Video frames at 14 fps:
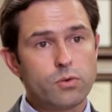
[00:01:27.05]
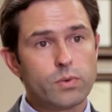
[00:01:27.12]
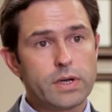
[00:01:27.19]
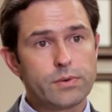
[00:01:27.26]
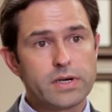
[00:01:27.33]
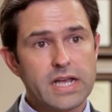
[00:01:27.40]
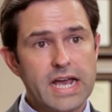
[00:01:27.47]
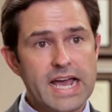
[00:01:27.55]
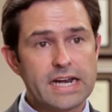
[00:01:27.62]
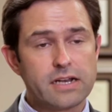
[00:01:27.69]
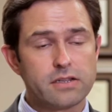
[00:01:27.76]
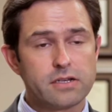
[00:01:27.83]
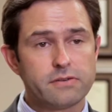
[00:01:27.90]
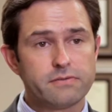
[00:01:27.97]
we would guide
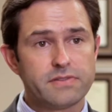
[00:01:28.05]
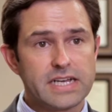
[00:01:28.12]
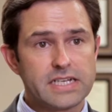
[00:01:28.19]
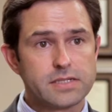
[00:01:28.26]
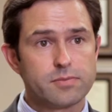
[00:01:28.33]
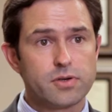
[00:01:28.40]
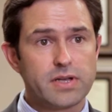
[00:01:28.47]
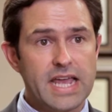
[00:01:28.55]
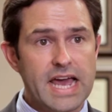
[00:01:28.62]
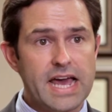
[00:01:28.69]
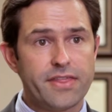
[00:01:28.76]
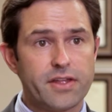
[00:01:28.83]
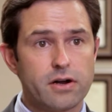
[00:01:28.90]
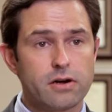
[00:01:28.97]
a little flexible
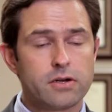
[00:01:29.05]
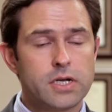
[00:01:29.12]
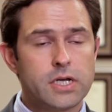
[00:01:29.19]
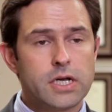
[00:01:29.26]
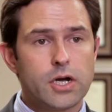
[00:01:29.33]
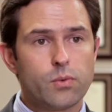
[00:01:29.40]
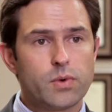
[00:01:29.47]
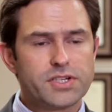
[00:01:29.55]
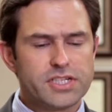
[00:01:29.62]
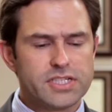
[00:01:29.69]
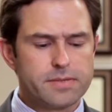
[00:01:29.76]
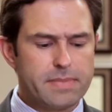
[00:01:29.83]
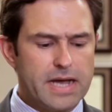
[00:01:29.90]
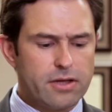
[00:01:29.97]
catheter, which
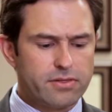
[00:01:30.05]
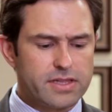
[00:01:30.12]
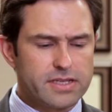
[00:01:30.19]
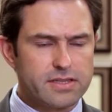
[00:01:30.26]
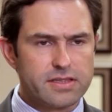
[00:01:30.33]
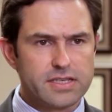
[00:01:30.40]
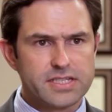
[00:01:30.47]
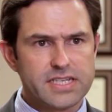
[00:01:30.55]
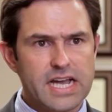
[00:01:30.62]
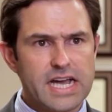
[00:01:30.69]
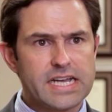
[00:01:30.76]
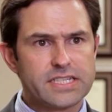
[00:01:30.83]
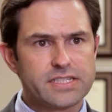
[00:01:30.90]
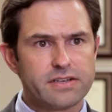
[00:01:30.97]
is about the
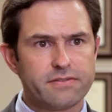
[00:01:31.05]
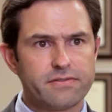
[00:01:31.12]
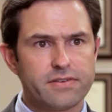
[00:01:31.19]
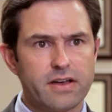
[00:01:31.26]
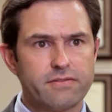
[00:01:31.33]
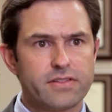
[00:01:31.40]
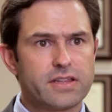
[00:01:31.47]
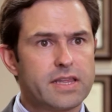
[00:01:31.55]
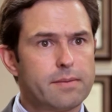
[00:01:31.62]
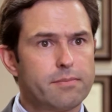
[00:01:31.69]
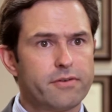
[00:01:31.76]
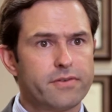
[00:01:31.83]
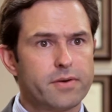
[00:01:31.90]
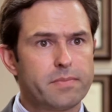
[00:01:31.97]
size of the
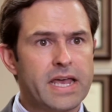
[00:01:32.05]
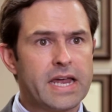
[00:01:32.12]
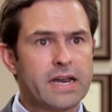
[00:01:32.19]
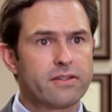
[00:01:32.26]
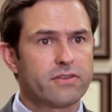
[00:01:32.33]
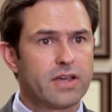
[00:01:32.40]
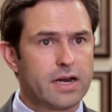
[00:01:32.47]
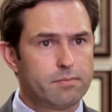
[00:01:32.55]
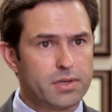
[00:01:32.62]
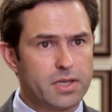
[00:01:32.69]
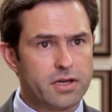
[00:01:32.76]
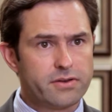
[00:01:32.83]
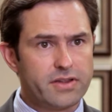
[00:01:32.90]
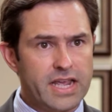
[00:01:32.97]
tip of a pen. It's got a
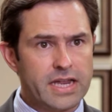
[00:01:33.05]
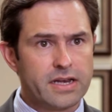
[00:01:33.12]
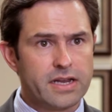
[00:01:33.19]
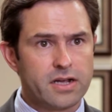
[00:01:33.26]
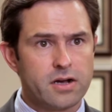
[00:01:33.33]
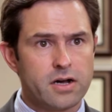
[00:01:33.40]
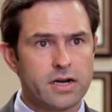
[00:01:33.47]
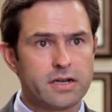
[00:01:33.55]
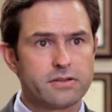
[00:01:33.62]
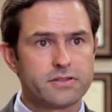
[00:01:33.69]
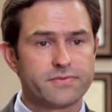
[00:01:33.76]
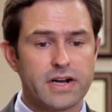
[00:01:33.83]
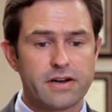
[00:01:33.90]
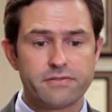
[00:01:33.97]
blunt ending on it.
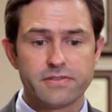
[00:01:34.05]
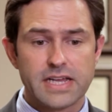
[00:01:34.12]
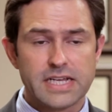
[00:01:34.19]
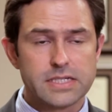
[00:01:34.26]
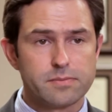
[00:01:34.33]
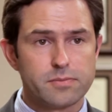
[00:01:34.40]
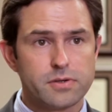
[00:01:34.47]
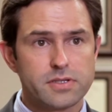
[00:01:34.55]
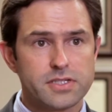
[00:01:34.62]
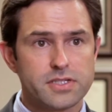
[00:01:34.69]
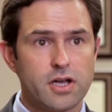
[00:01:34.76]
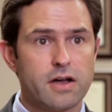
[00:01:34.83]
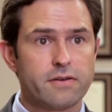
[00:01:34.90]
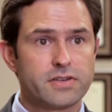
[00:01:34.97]
It's very flexible. It's
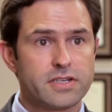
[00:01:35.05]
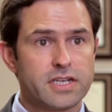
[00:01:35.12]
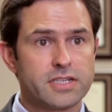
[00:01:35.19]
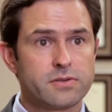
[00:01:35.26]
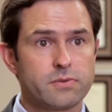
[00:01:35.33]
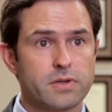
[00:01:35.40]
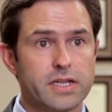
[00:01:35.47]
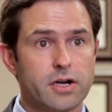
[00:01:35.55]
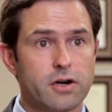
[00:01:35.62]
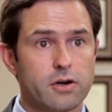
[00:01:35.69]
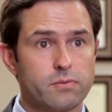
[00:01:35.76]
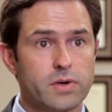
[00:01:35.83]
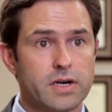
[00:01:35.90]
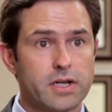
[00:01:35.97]
soft. It doesn't really
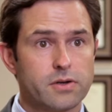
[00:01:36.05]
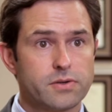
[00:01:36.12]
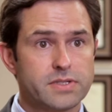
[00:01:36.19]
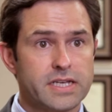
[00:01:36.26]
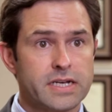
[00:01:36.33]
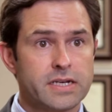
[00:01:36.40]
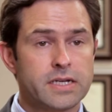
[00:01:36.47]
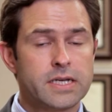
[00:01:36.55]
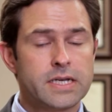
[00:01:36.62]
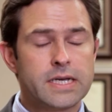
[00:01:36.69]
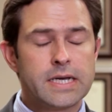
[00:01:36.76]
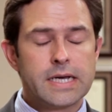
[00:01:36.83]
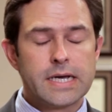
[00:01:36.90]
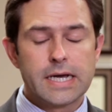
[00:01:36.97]
hurt when it goes in.
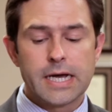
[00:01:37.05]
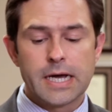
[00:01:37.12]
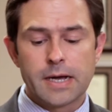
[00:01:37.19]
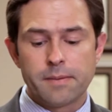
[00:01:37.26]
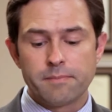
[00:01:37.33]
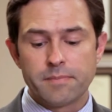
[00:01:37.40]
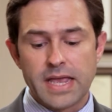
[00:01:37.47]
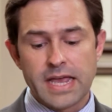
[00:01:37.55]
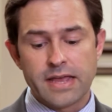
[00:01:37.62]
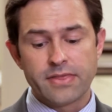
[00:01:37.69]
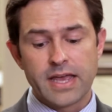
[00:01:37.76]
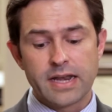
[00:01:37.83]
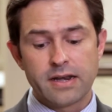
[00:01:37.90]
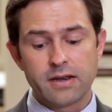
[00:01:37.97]

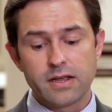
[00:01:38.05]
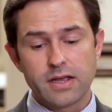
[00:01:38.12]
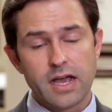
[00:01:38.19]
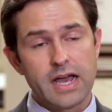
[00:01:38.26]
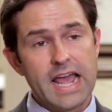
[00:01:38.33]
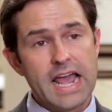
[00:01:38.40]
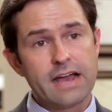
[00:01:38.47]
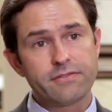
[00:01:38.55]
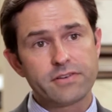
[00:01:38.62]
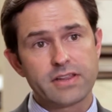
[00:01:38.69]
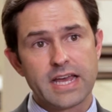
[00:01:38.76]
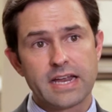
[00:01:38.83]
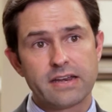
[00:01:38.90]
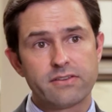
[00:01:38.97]
And then after
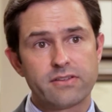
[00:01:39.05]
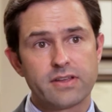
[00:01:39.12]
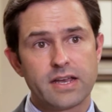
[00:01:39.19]
that,